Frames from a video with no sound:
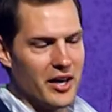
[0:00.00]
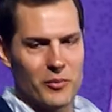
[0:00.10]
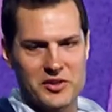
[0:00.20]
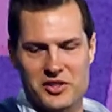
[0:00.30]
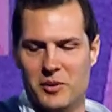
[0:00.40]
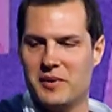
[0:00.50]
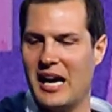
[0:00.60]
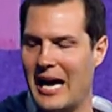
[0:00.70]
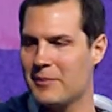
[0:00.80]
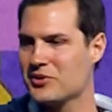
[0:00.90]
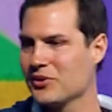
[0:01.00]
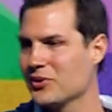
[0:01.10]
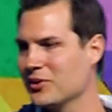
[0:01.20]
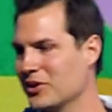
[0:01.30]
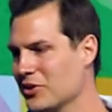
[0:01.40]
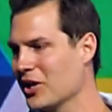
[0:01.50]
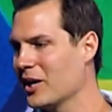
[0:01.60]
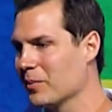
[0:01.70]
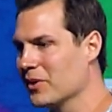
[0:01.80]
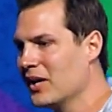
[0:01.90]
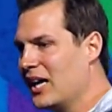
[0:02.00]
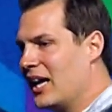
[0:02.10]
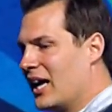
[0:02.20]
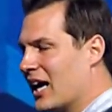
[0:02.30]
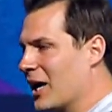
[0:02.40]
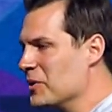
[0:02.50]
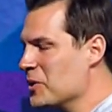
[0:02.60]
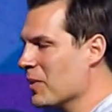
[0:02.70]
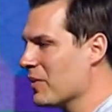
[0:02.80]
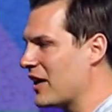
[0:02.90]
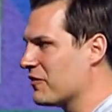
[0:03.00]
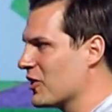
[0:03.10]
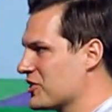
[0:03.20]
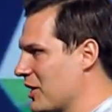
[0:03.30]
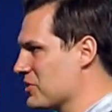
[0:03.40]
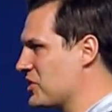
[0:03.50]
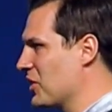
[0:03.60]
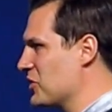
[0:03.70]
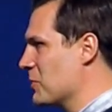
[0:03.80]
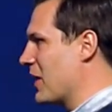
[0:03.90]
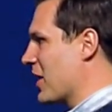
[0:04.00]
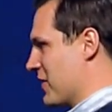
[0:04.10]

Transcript: and it's going to be absolutely incredible. Uh, you remember that verse I was telling you about of,